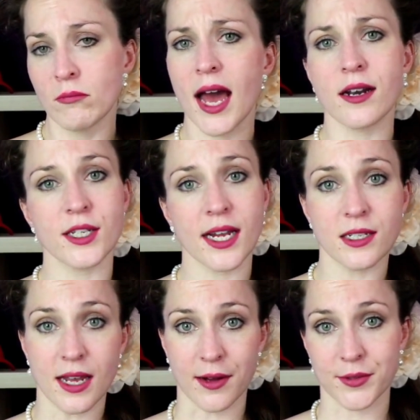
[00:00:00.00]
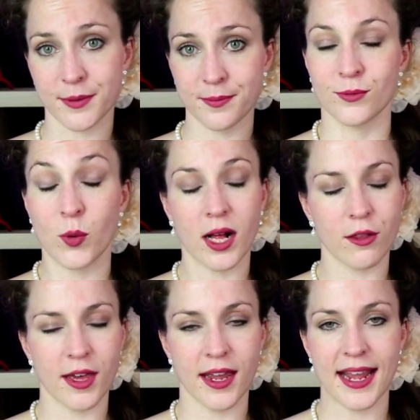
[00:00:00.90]
How does that sound? Well,
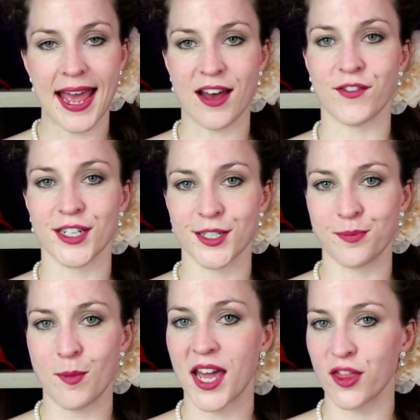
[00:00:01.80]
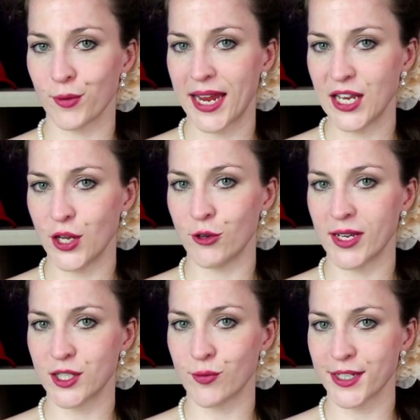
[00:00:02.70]
there you have it. My three New
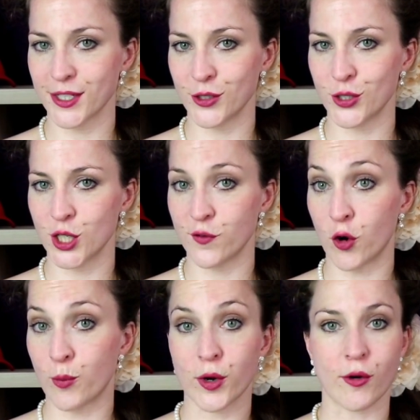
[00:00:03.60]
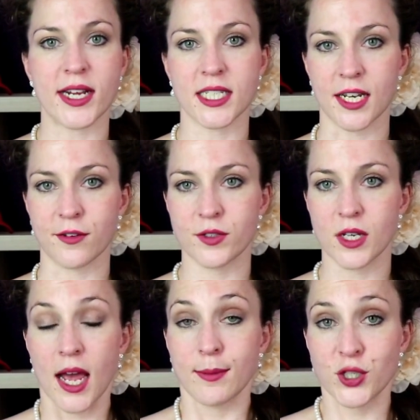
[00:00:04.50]
Year's resolutions for progressives.
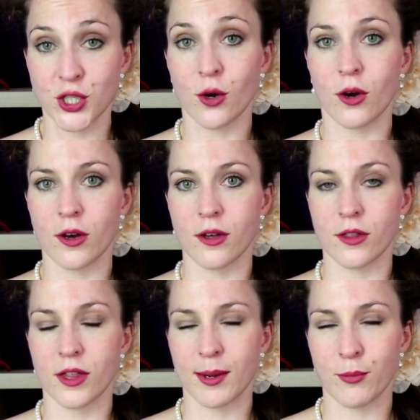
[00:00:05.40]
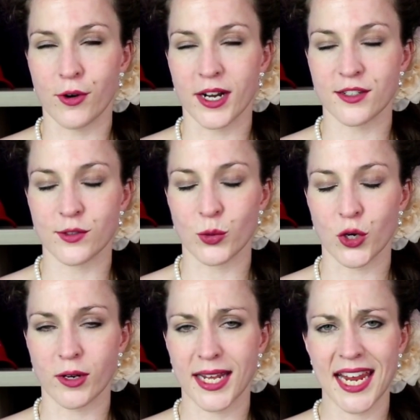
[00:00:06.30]
I'm sure the progressives will
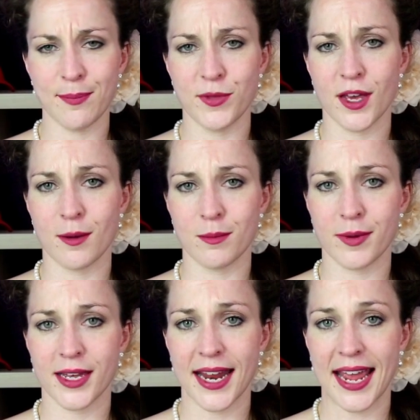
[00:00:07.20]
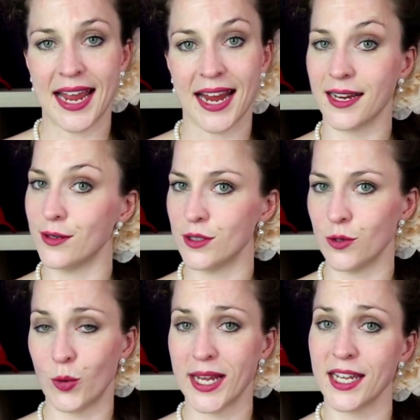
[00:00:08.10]
not keep them, but hey,
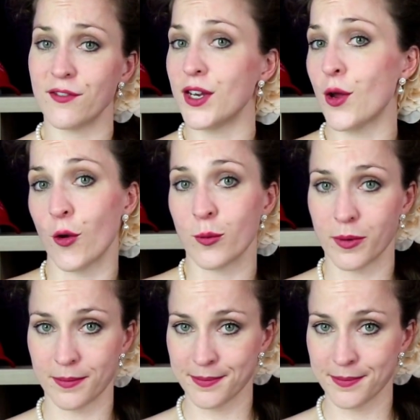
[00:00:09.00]
we live in hope.